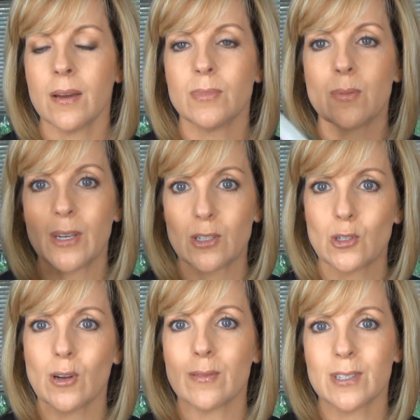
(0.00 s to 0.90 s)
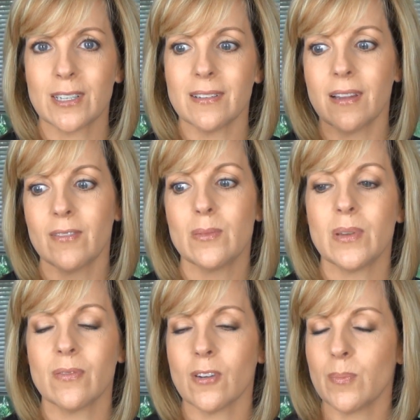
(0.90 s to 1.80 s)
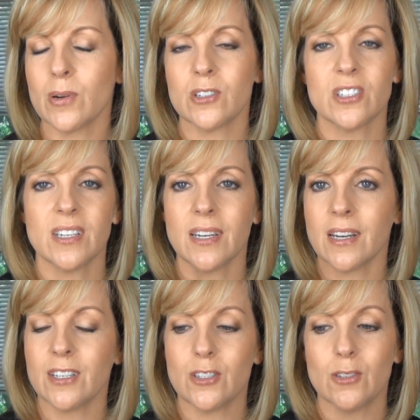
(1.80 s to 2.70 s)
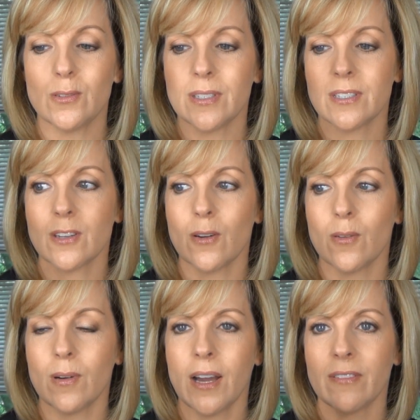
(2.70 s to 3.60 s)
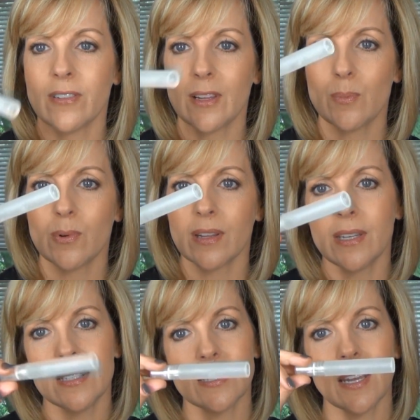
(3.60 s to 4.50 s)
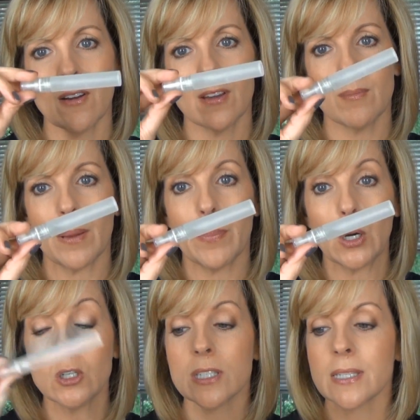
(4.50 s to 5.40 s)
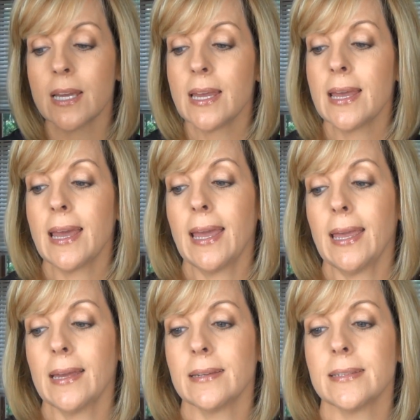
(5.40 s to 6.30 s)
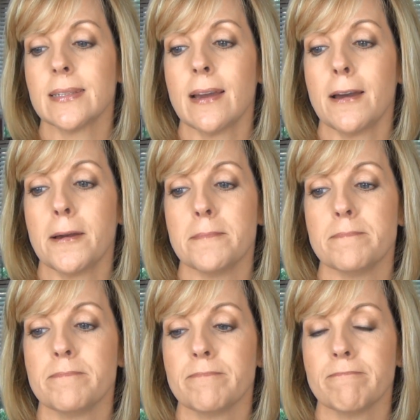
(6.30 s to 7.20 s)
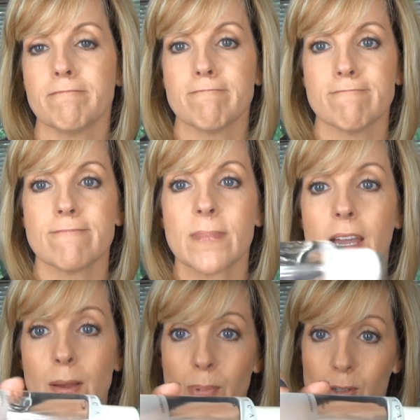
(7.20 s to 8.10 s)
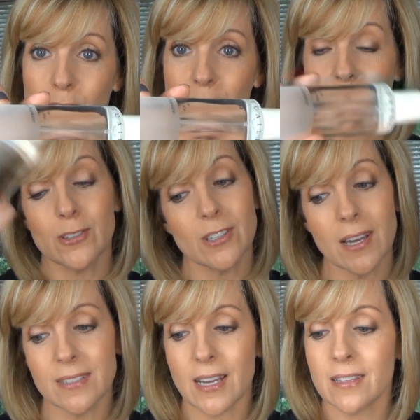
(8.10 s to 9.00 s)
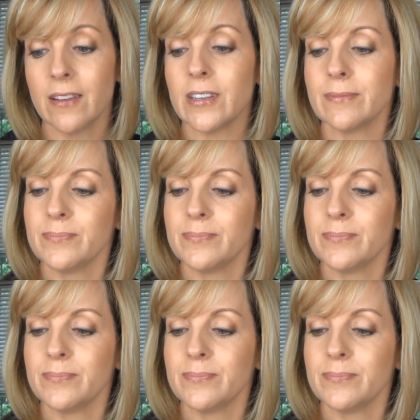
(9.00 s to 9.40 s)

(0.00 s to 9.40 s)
to make sure I was going to love it before I purchased it, and I do. And so I fill up one of these to carry in my purse, and I purchased the full size. I love it.